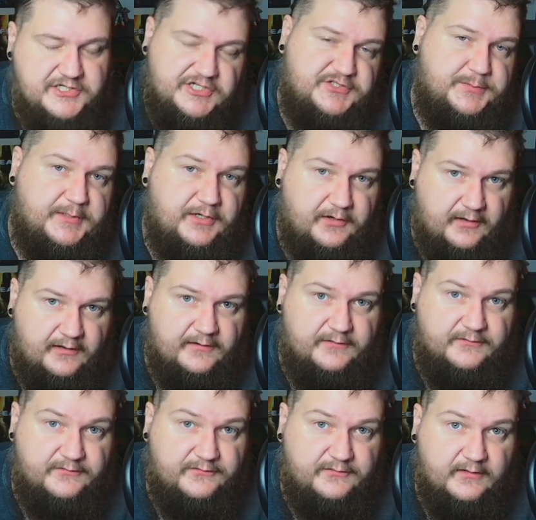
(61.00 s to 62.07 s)
just
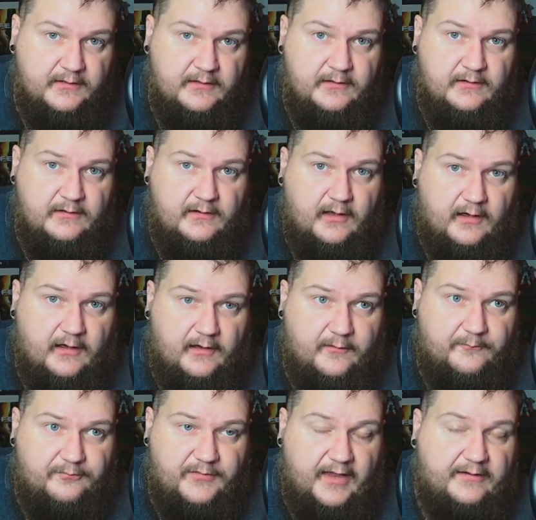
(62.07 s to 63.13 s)
because
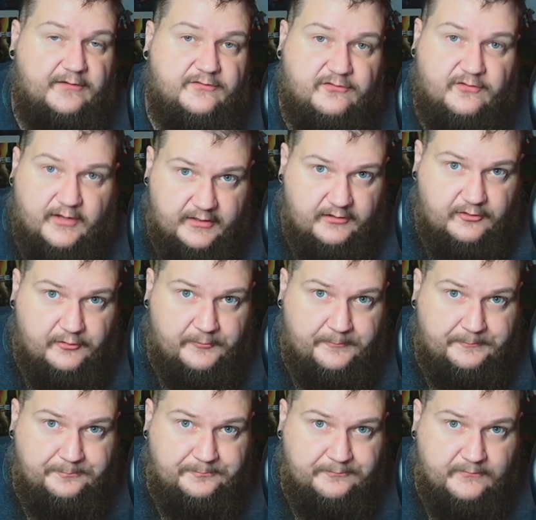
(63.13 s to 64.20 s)
uh, they dislike you.
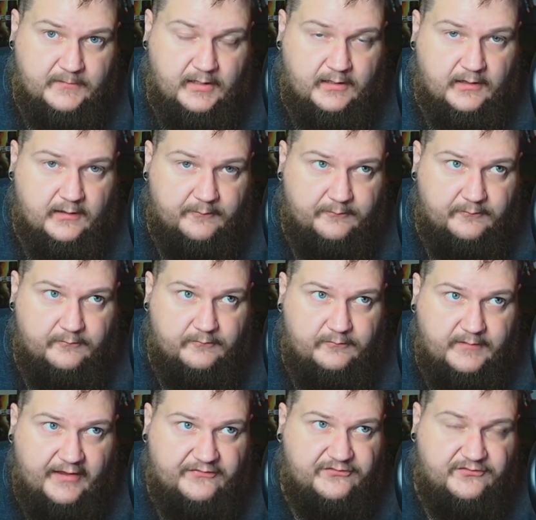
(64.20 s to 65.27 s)
Um,
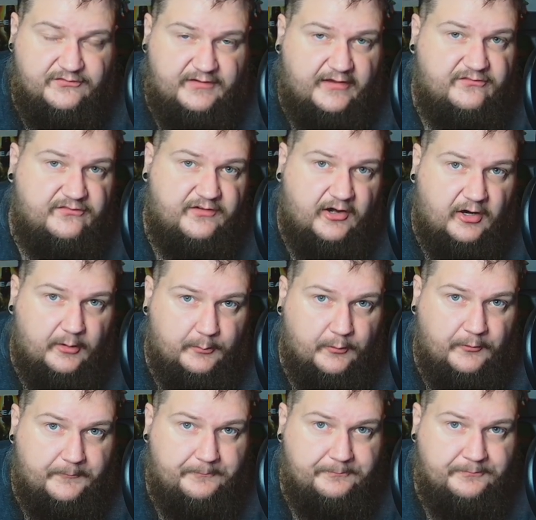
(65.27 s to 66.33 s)
that's that's terrible.